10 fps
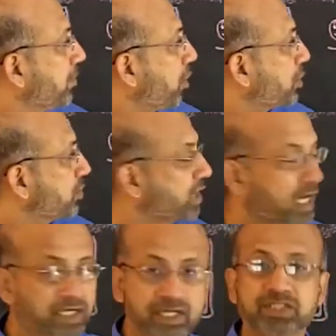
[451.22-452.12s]
brought to the
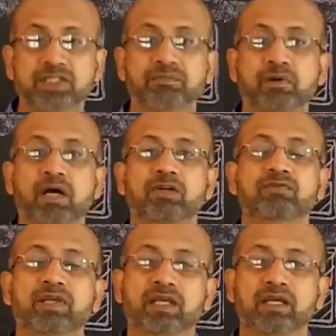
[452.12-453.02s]
attention part
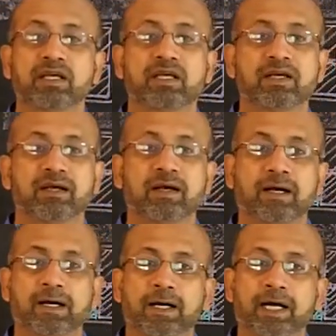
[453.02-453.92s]
of the
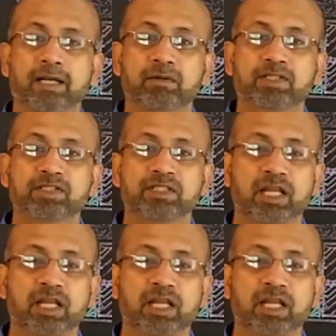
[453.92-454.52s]
animal's